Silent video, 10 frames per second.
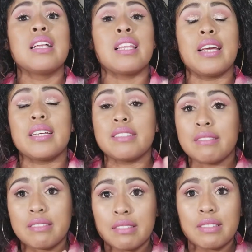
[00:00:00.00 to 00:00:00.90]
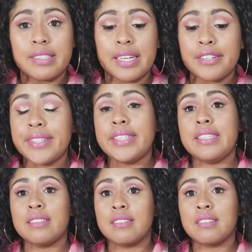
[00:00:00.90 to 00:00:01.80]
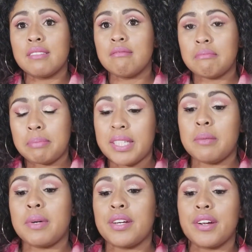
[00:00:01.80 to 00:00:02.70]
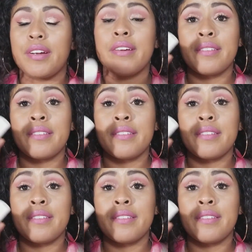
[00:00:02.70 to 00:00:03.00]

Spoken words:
like dairy, peanut butter.